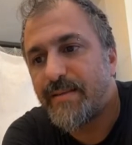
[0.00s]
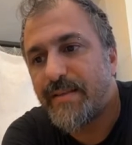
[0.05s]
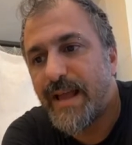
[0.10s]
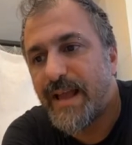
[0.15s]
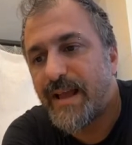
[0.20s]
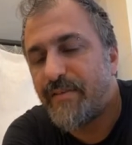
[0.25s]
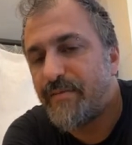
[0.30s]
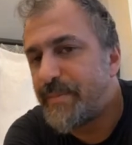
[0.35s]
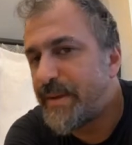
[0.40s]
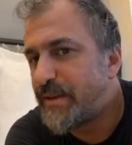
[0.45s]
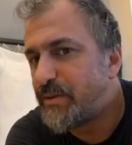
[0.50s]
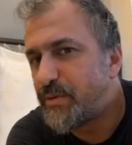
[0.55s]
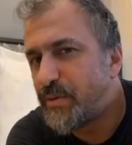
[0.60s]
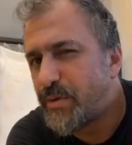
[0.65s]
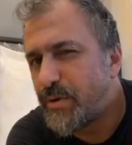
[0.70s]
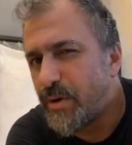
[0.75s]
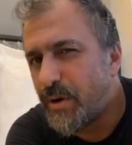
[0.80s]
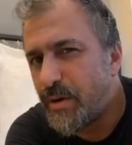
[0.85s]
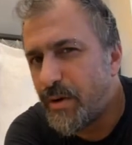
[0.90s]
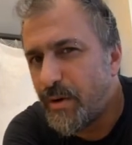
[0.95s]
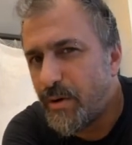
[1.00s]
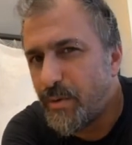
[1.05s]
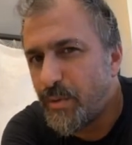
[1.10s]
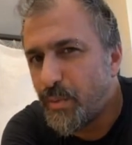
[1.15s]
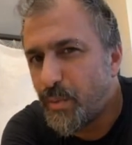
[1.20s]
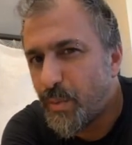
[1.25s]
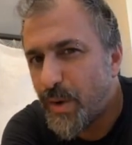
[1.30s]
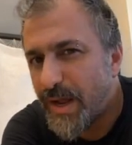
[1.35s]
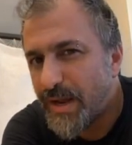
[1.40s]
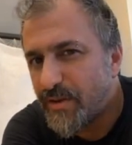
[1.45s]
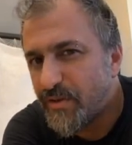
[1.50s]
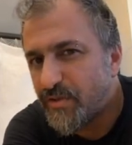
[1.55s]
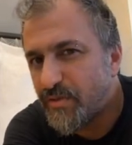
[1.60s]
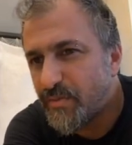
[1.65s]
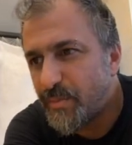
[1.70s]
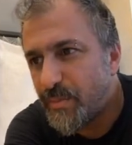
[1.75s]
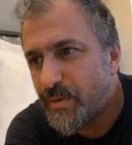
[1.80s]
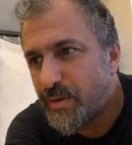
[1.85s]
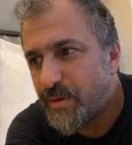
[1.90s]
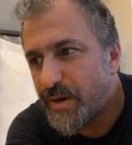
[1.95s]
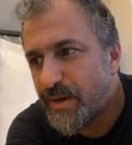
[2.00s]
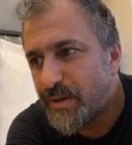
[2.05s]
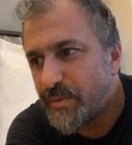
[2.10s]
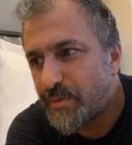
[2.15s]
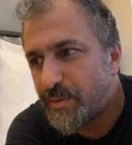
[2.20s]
I have been to Cologne once more in